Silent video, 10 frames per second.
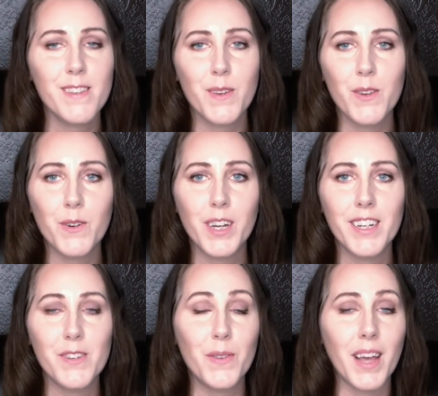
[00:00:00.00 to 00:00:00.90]
So you
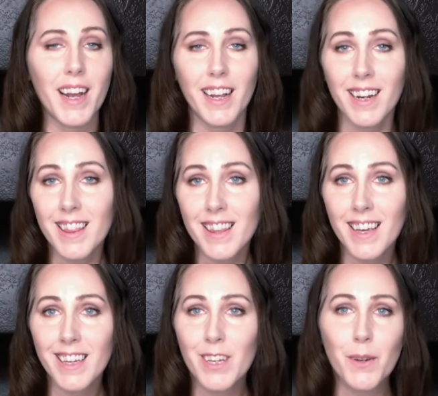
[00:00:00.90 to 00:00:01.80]
could do that kind of
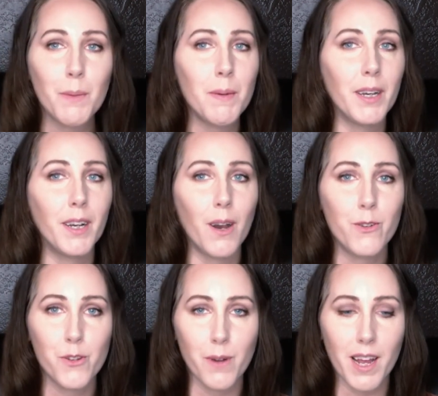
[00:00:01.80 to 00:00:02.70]
thing. You could be a
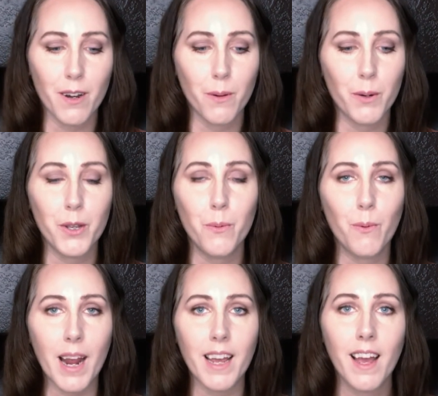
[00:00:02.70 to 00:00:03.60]
ghostwriter where you
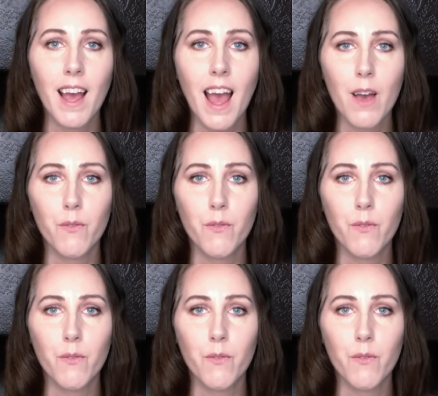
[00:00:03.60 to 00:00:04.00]
write